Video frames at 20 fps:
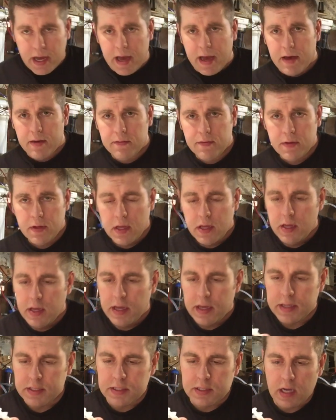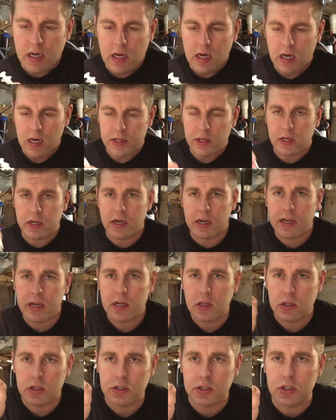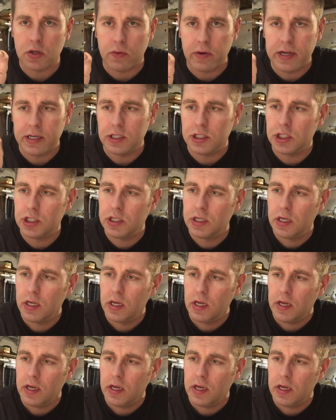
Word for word: you have is uh, you're gonna get a little syringe.